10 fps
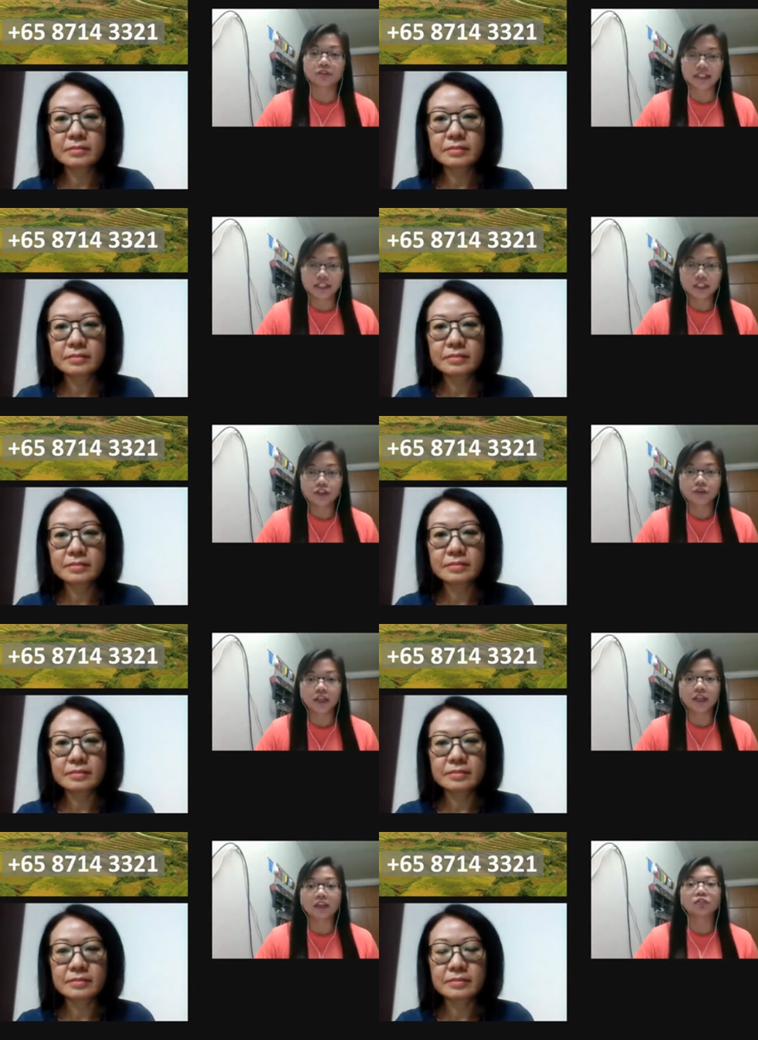Speaker 1: of the
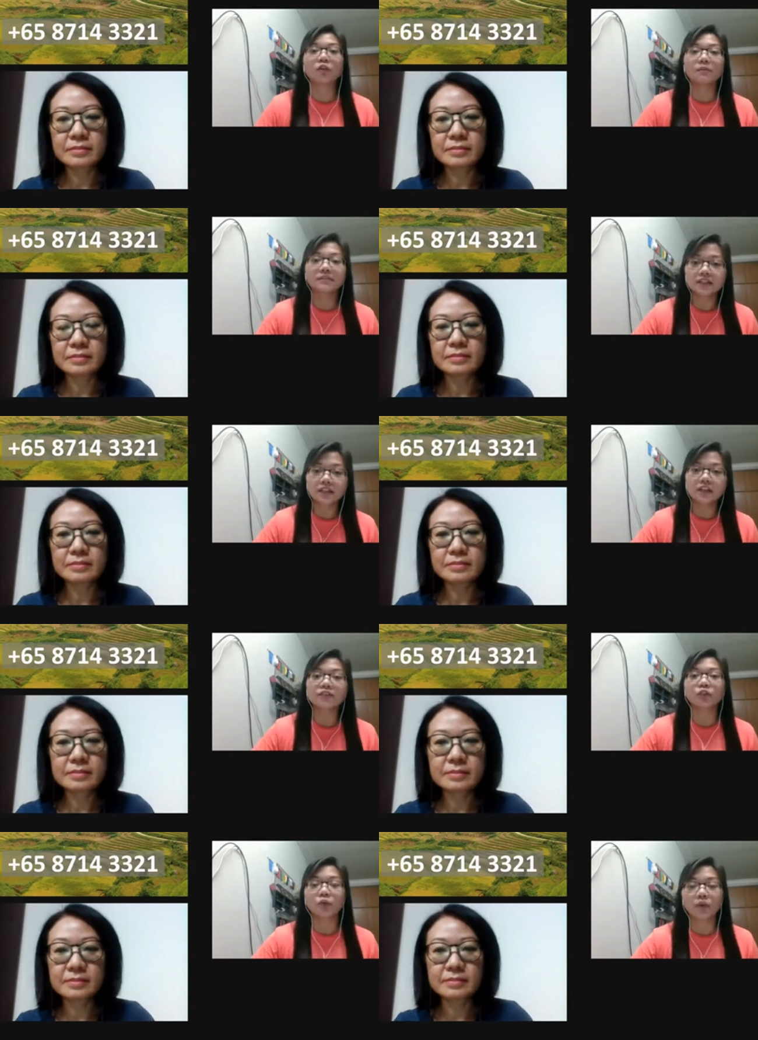scenery, to
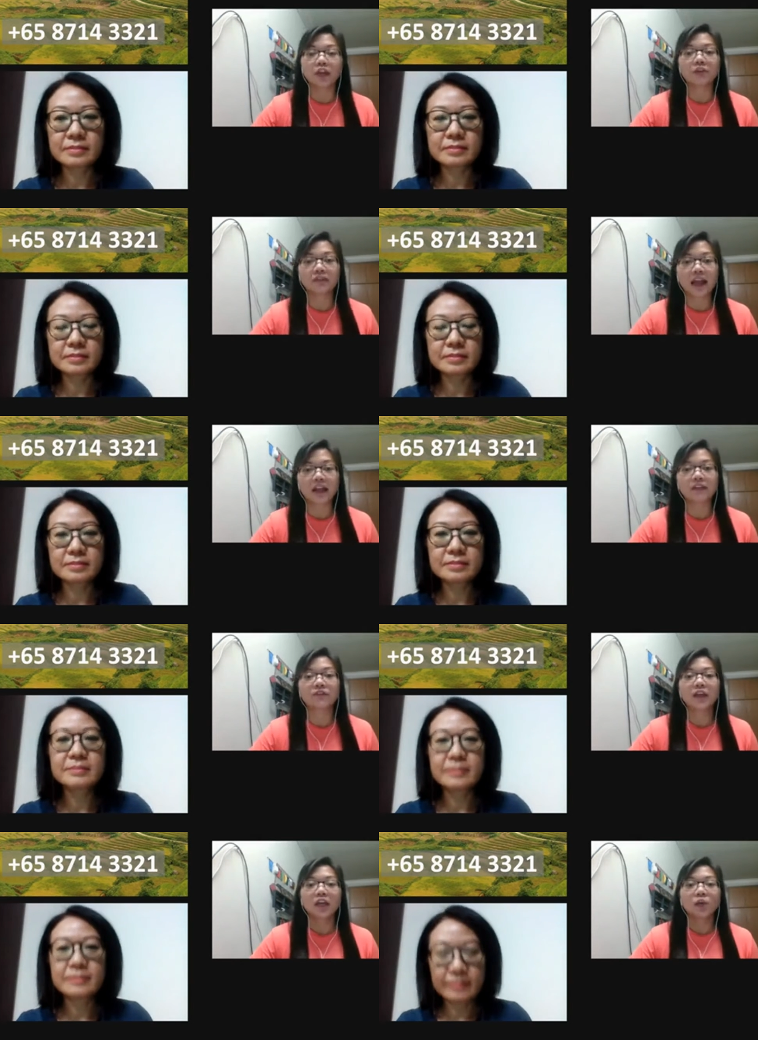observe the way of life.
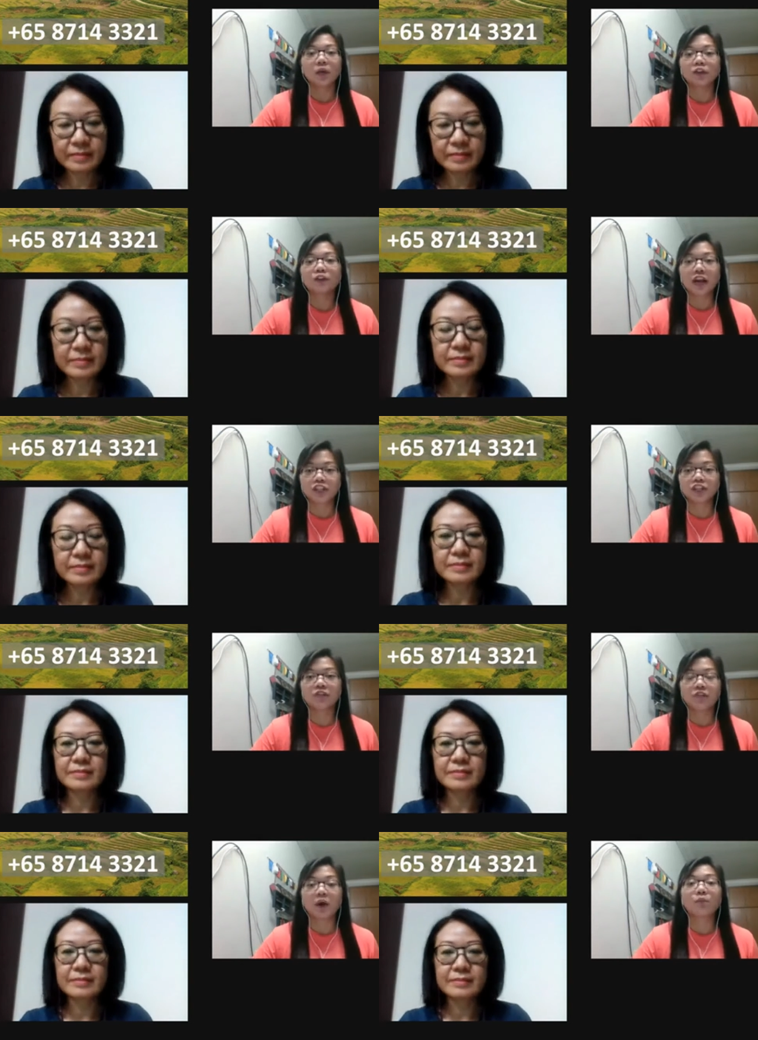We are not rushing
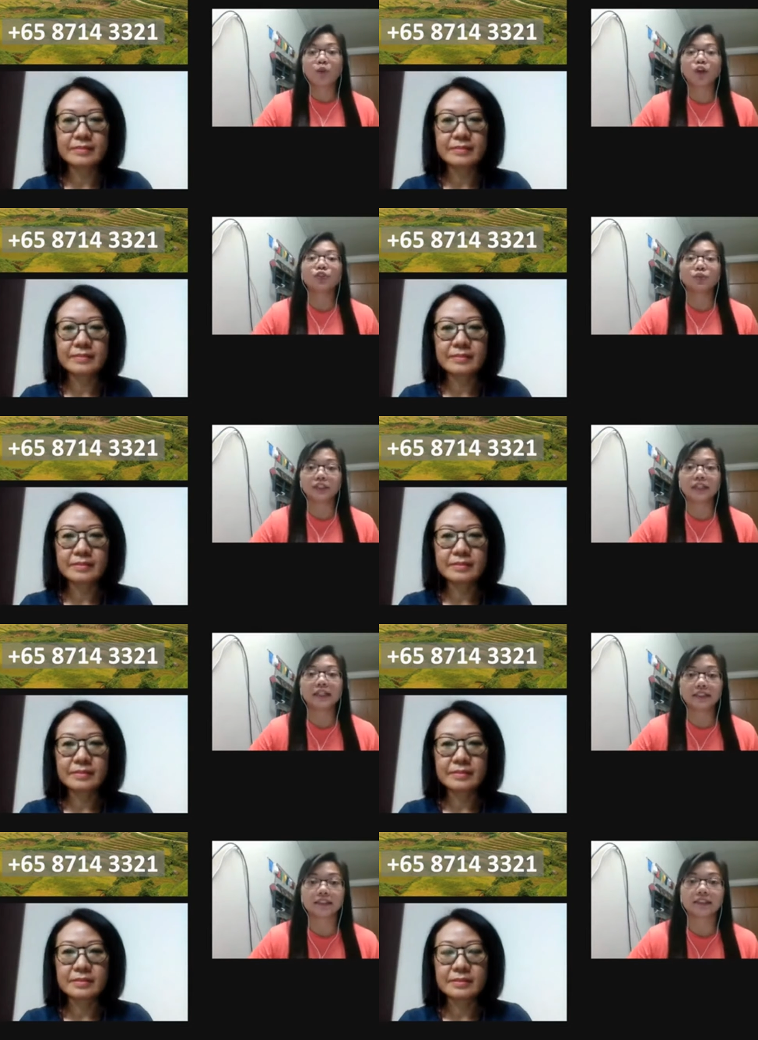from one point to
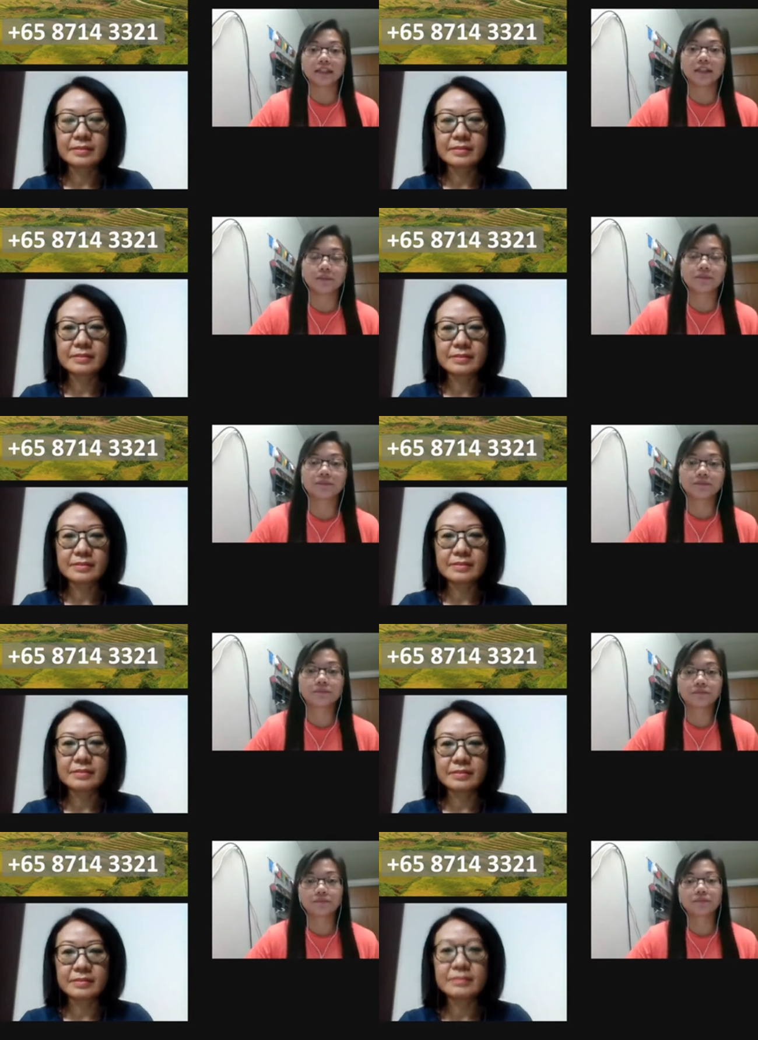another.
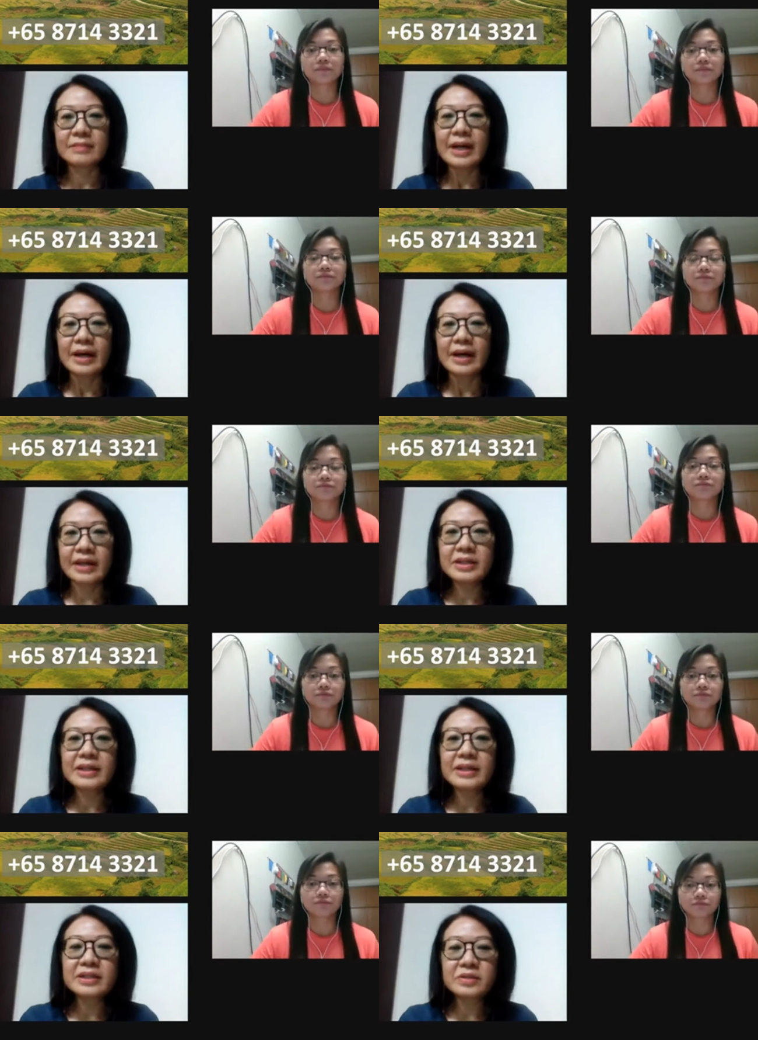
Speaker 2: Hmm. Actually,
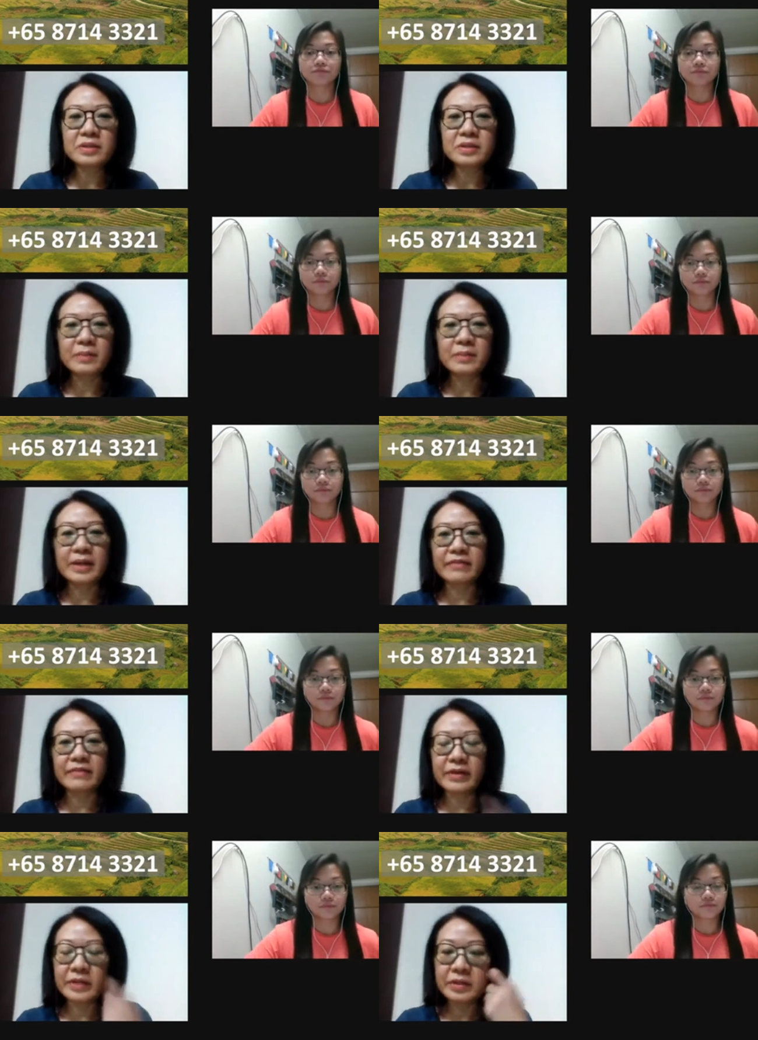this trip will be a very
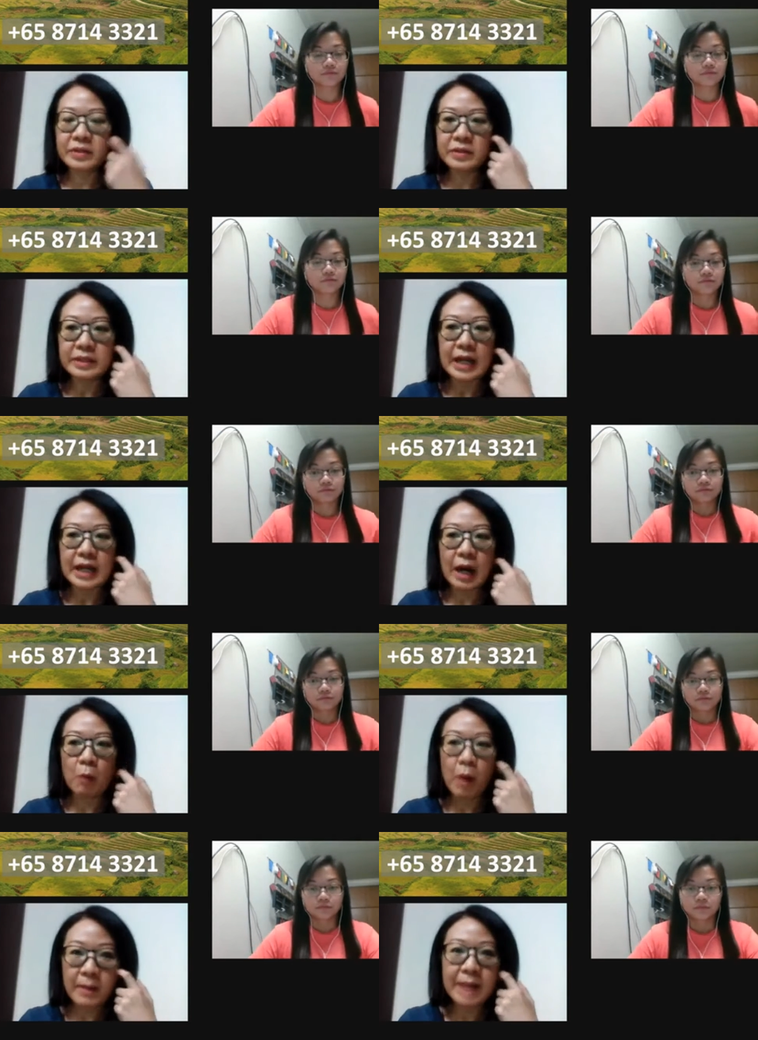good uh, warm
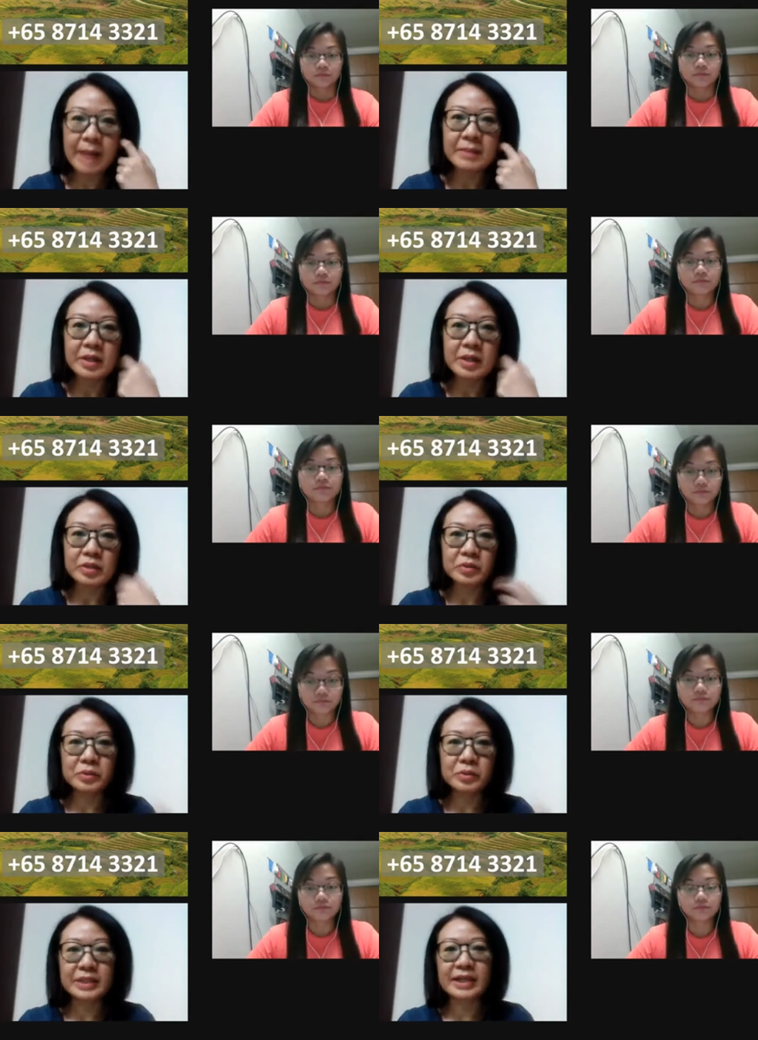up to
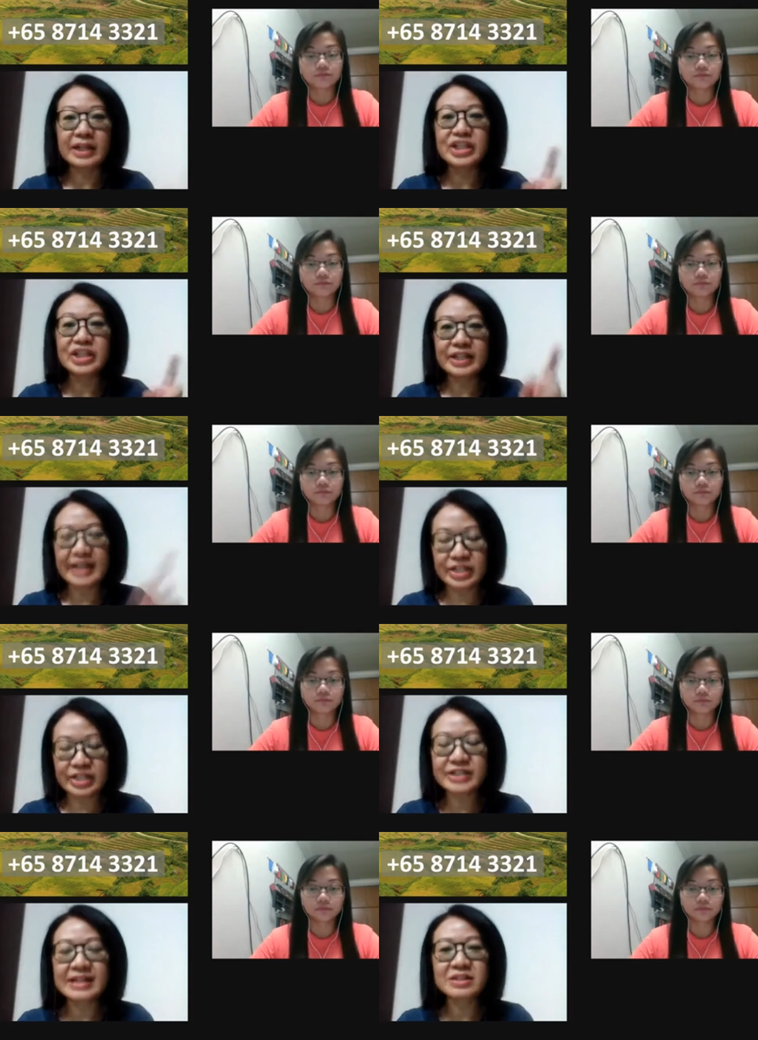the
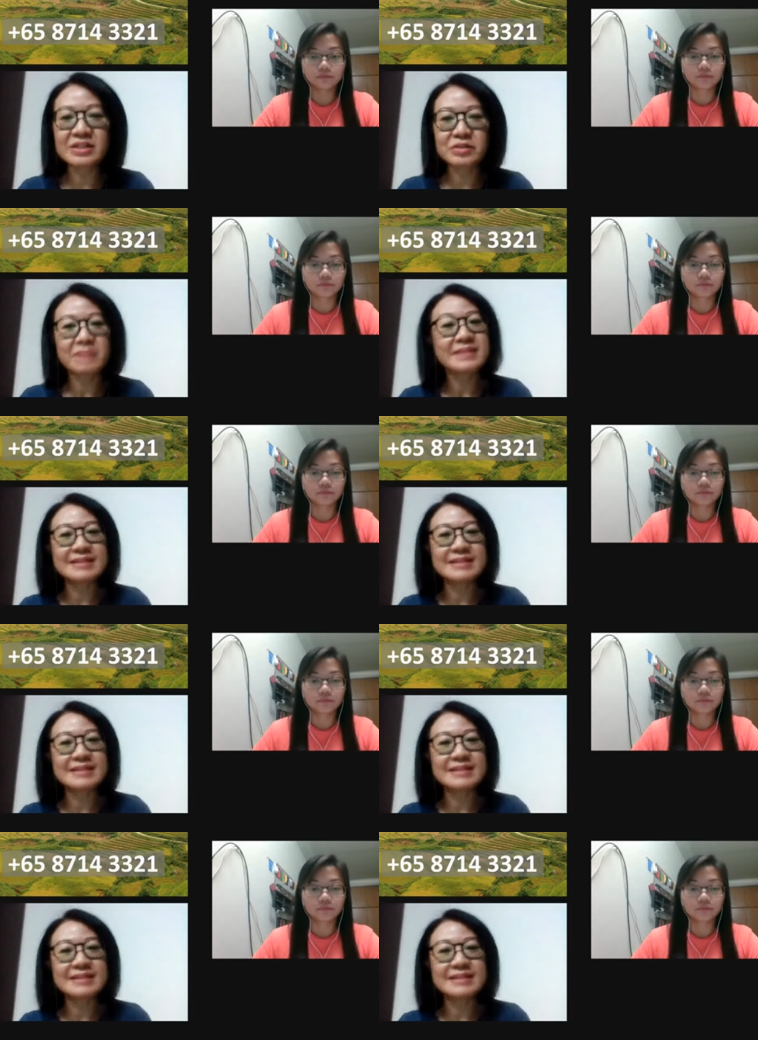Kyrgyzstan trip since